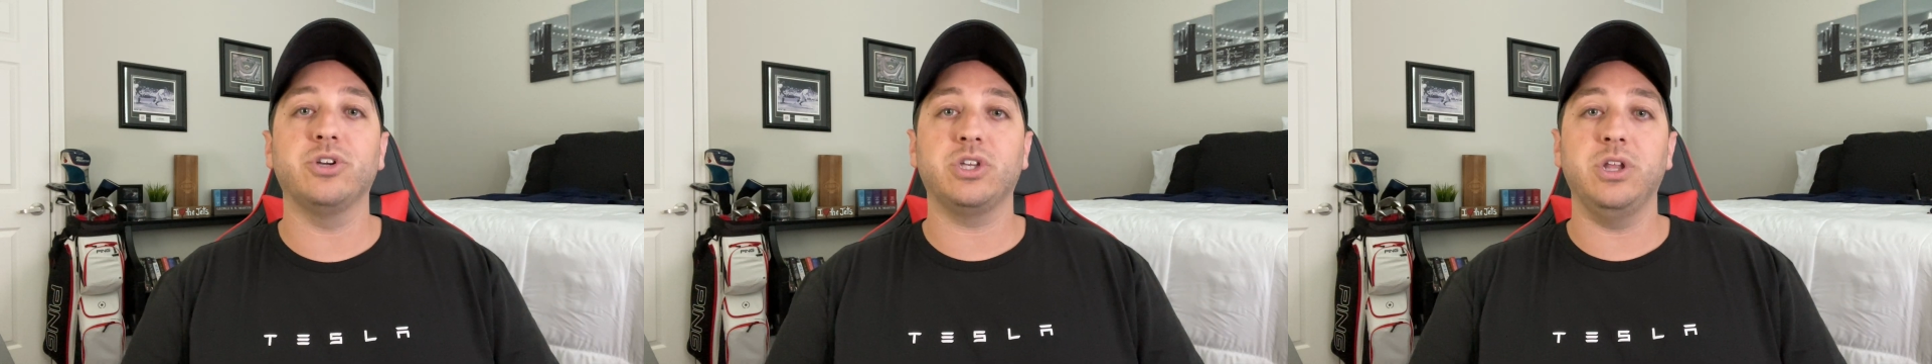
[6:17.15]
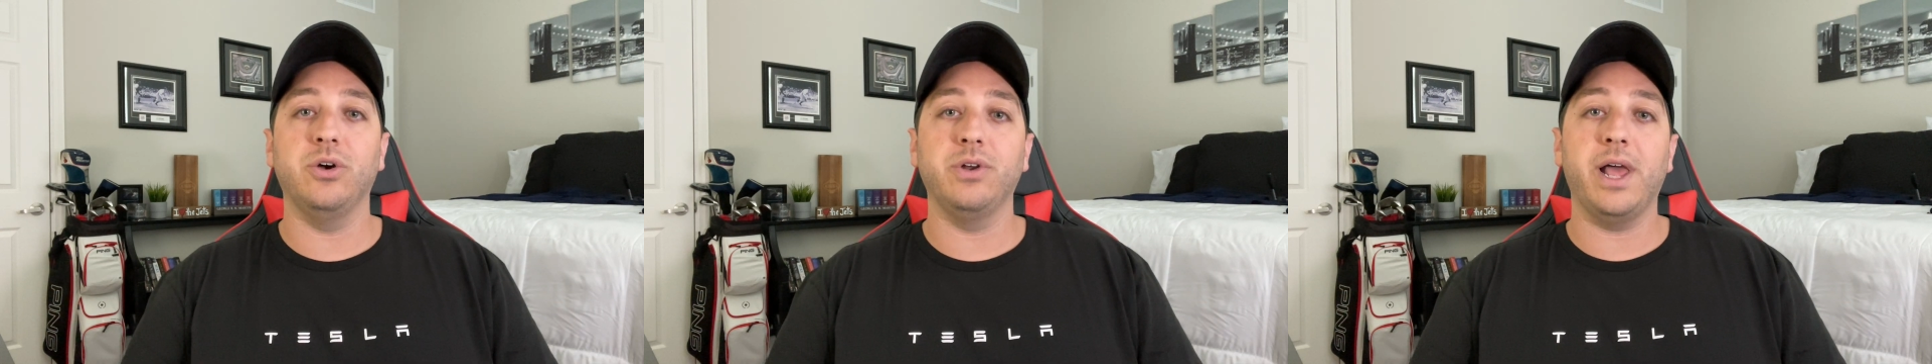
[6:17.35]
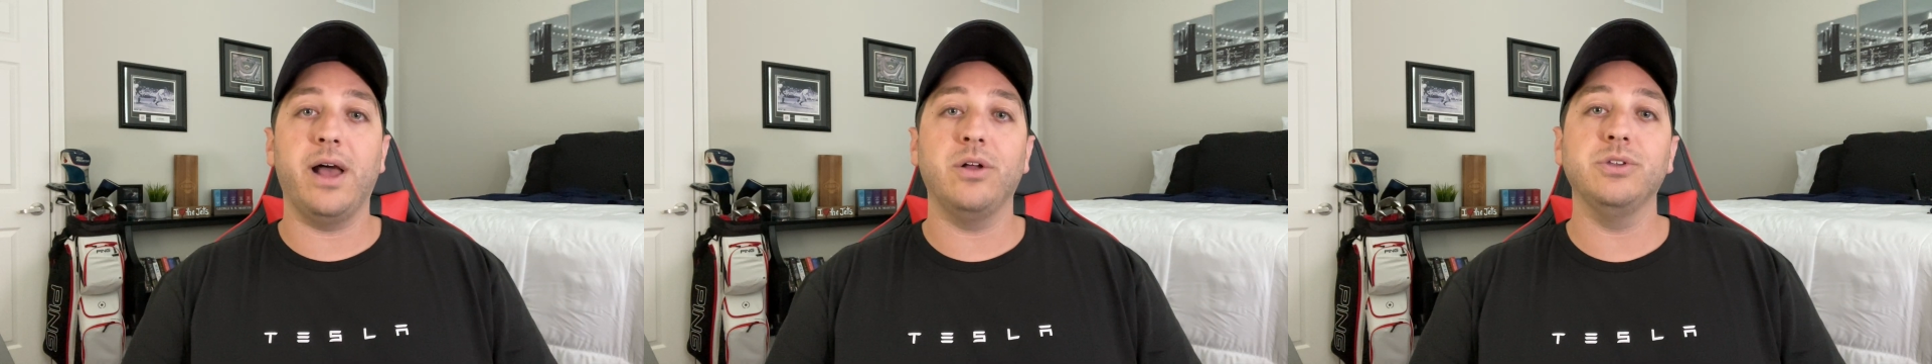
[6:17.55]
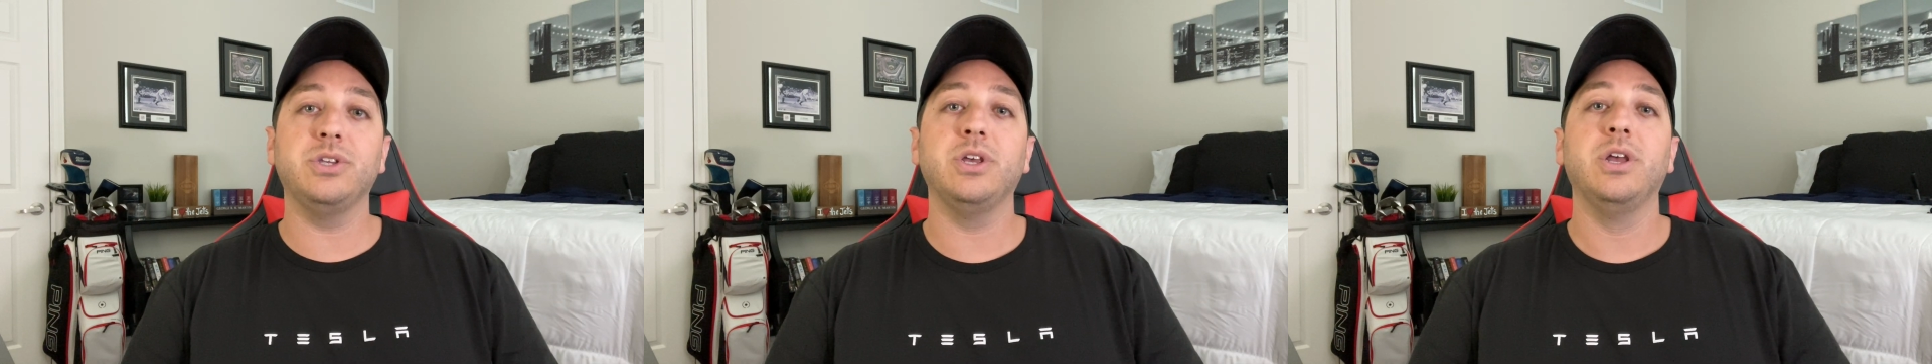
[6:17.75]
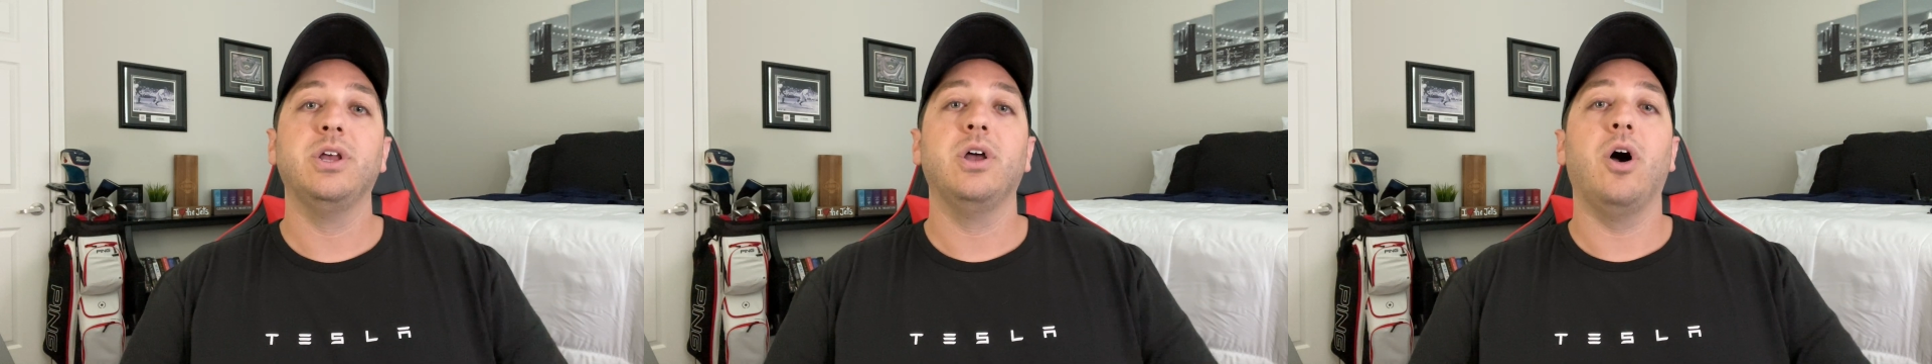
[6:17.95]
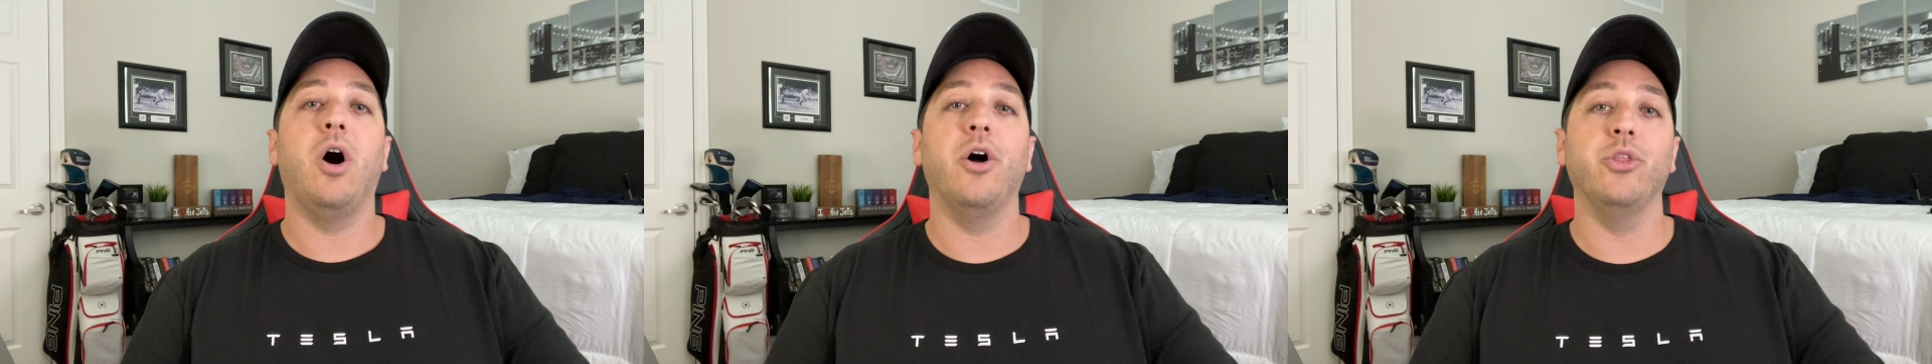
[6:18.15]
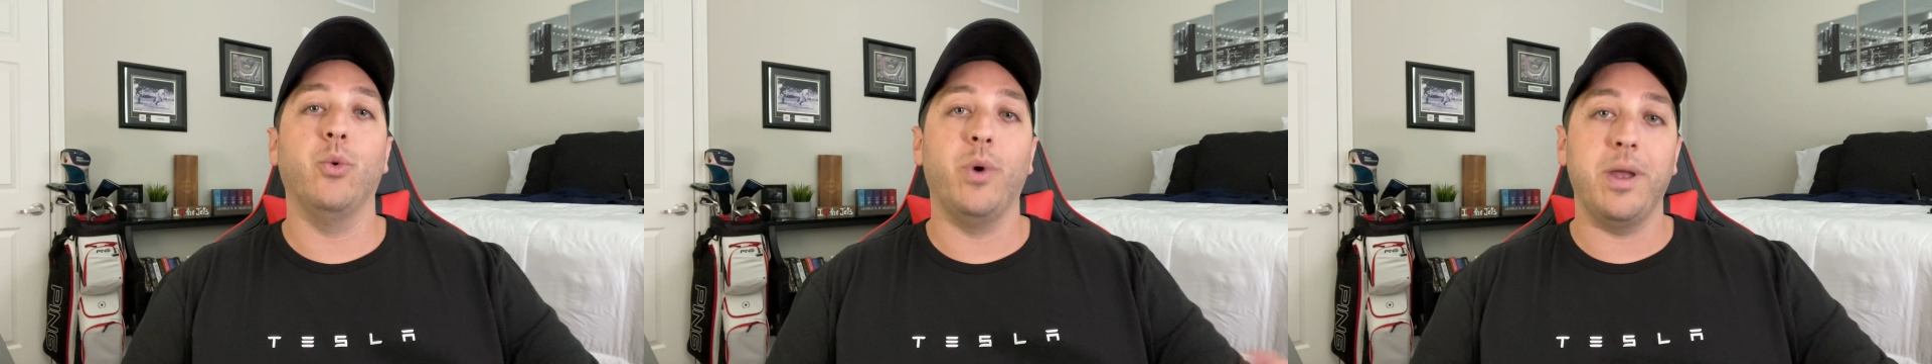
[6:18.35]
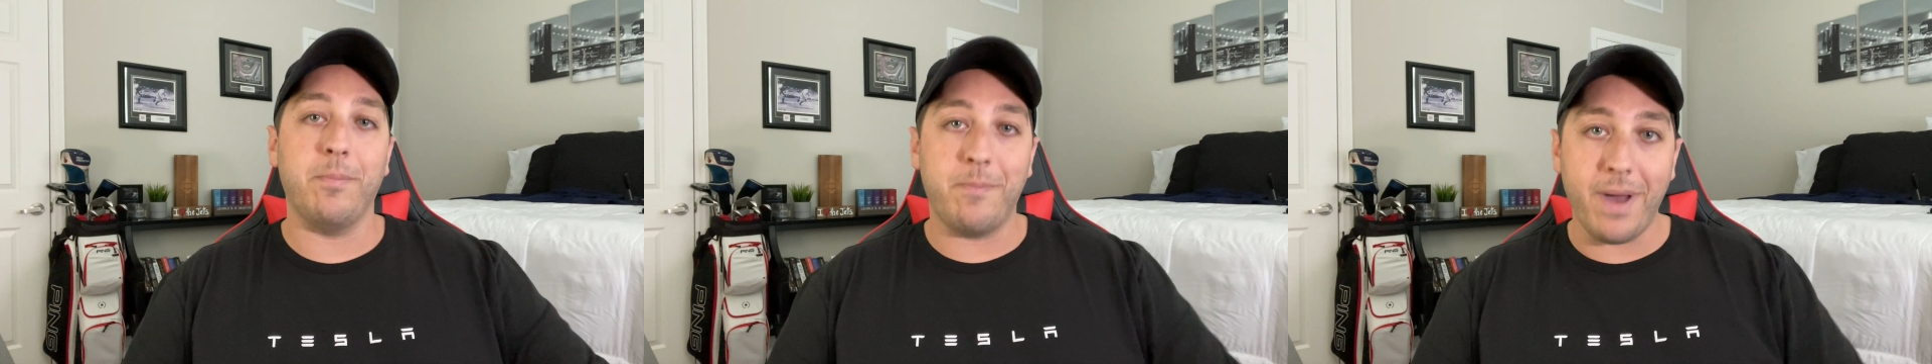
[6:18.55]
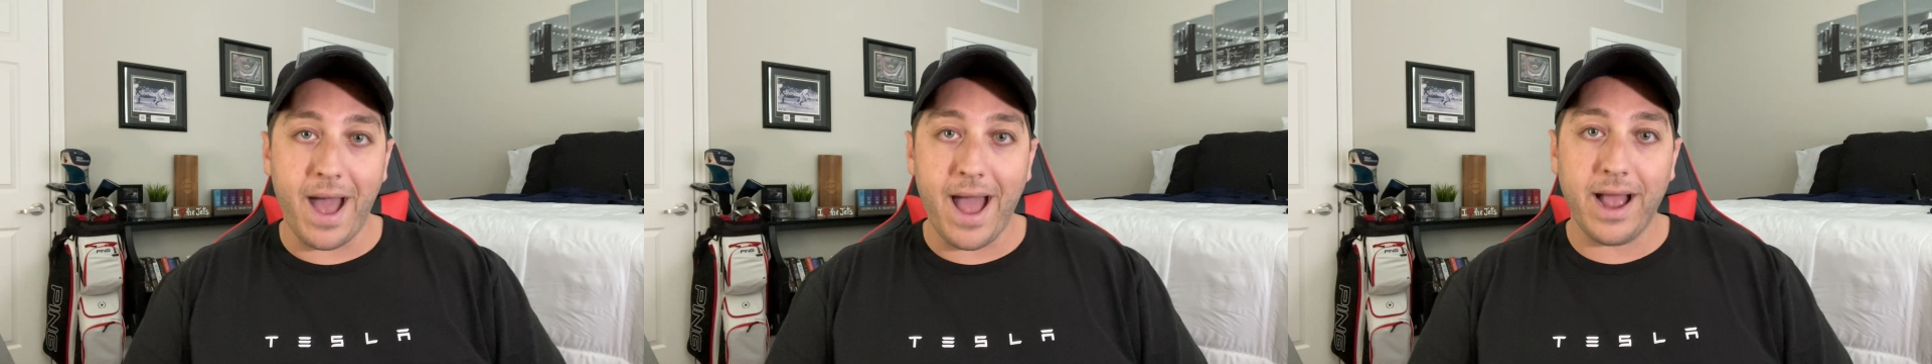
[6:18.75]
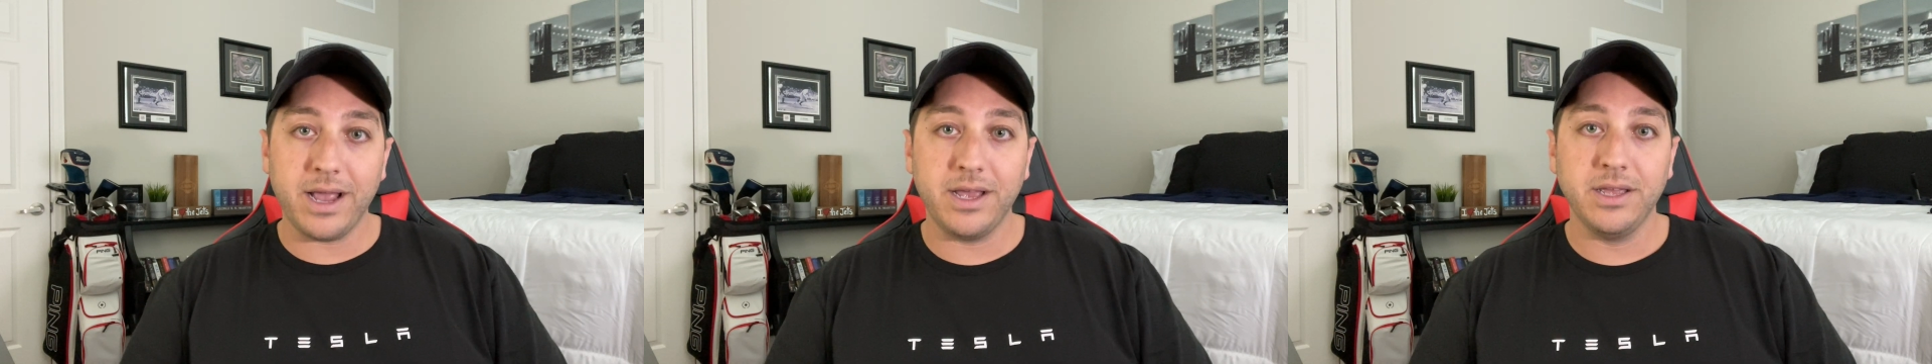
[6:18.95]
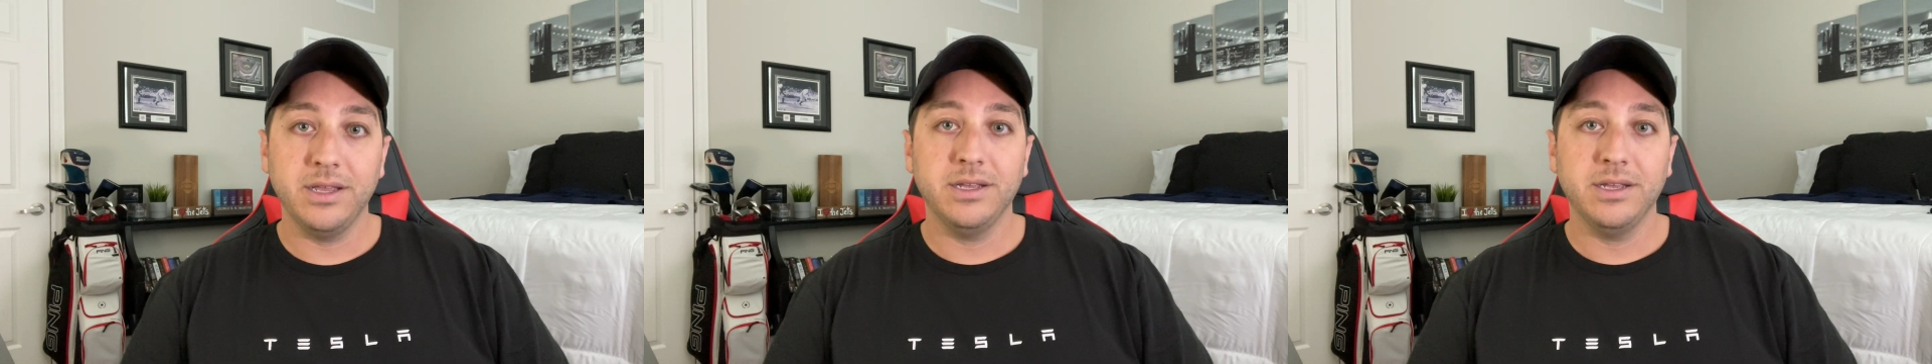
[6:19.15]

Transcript: slowdowns on the way back.